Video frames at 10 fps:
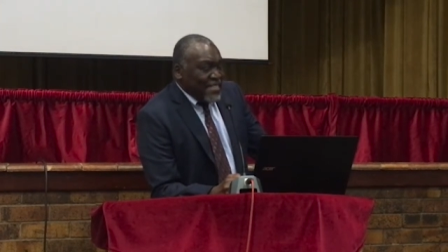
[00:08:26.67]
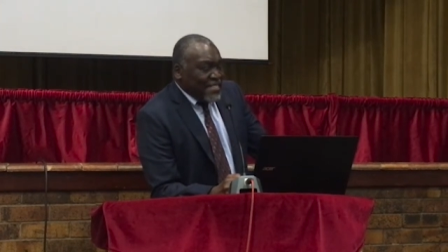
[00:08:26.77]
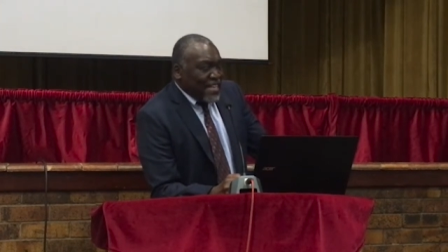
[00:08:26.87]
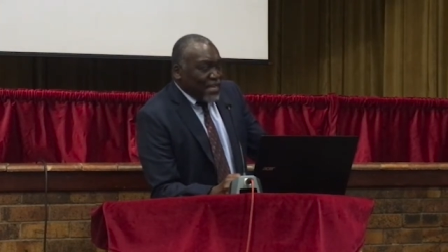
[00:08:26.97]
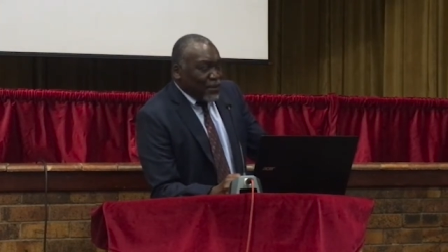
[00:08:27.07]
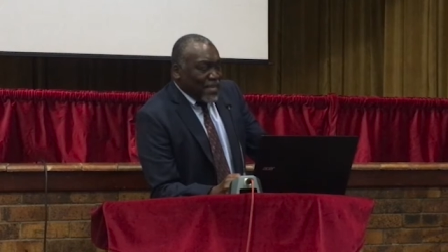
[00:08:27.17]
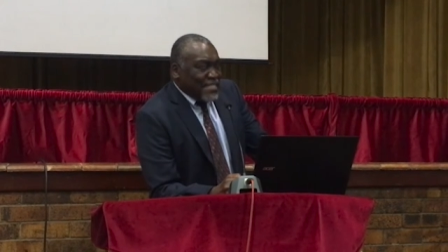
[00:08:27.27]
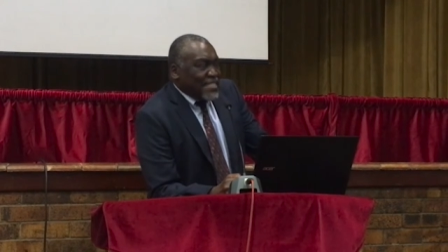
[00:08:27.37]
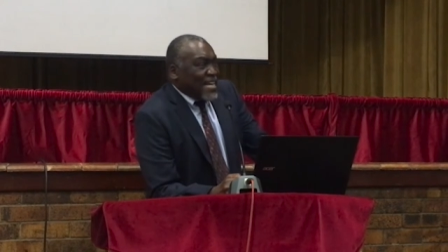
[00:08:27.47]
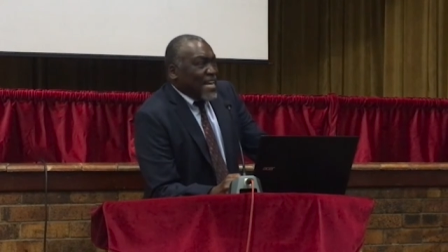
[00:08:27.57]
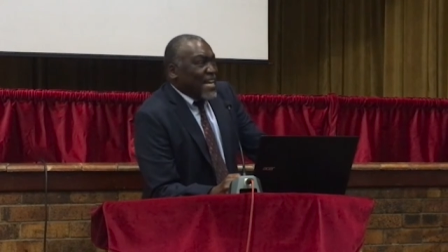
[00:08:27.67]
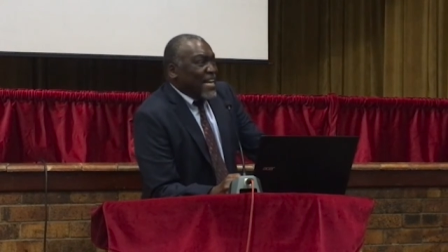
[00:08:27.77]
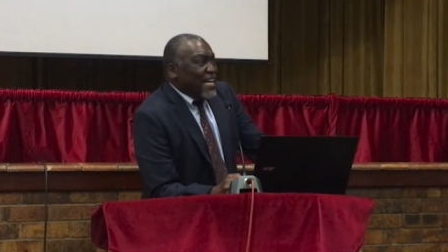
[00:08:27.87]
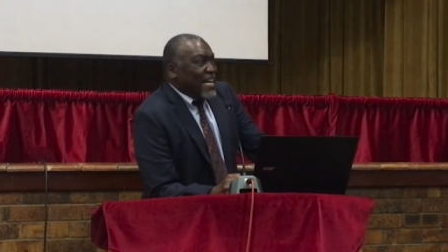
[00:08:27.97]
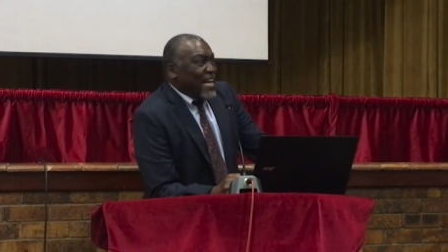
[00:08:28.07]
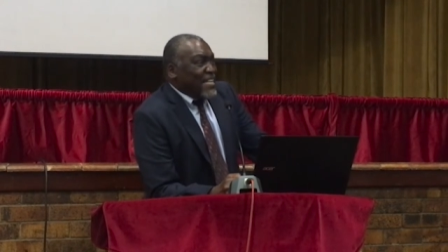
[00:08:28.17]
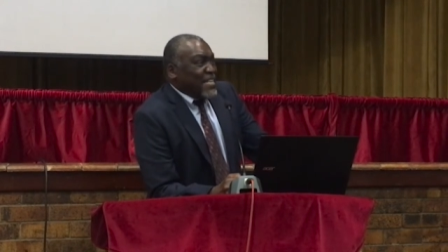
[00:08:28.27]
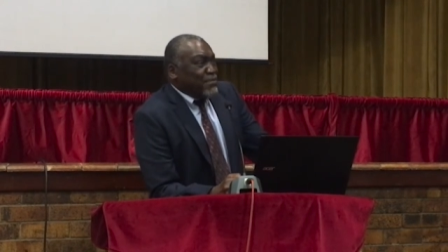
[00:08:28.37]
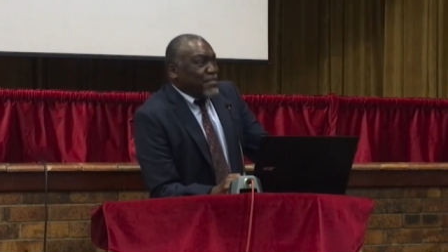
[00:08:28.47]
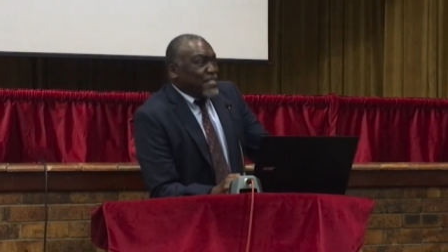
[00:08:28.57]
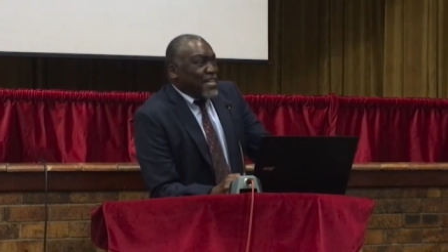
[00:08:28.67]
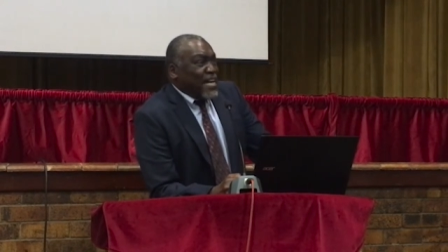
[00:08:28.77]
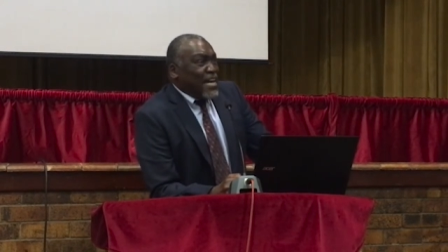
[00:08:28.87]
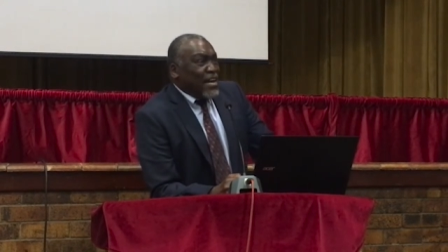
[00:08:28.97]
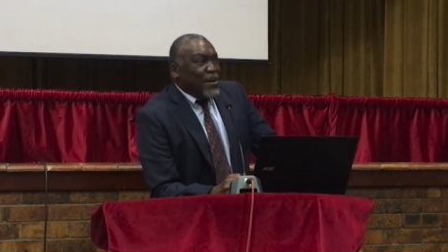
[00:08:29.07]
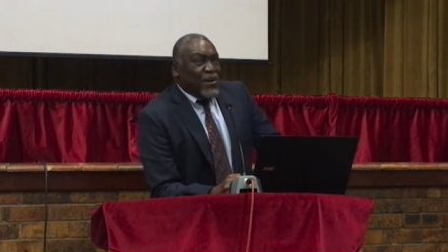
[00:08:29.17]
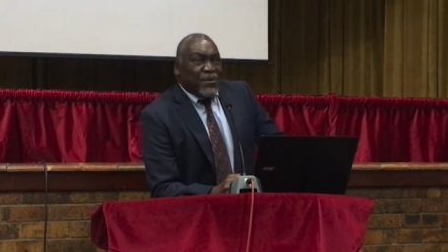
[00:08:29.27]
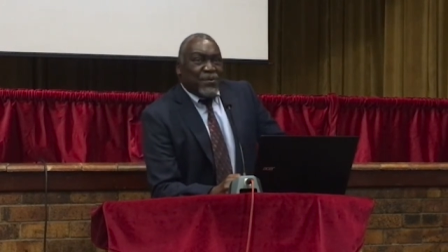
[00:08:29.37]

Take a look at uh, Adam's uh,